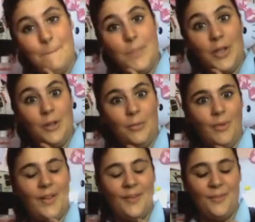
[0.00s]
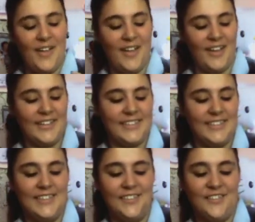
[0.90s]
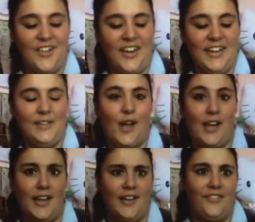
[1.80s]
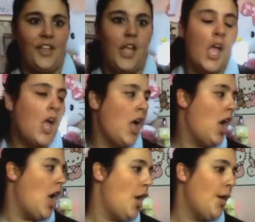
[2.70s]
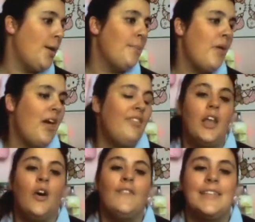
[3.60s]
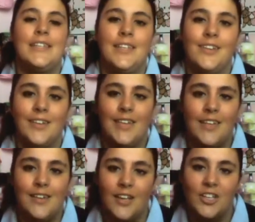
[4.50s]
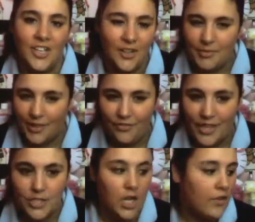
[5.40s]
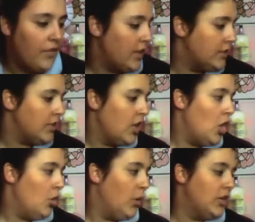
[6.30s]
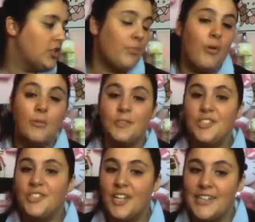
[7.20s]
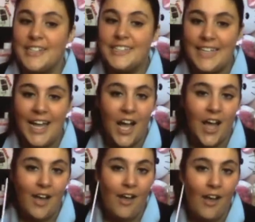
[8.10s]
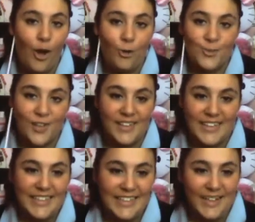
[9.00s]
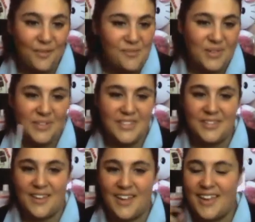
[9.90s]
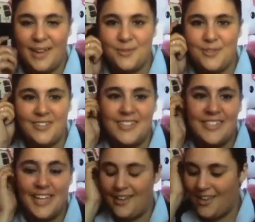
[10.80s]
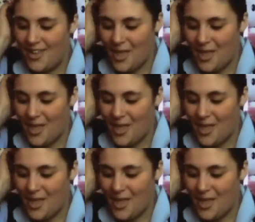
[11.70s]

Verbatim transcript: Boom! Worked. Right, kind of. Um, and then obviously you will need like a, a flat surface, which I promised you guys that I was going to clean that one because that was like an absolute state.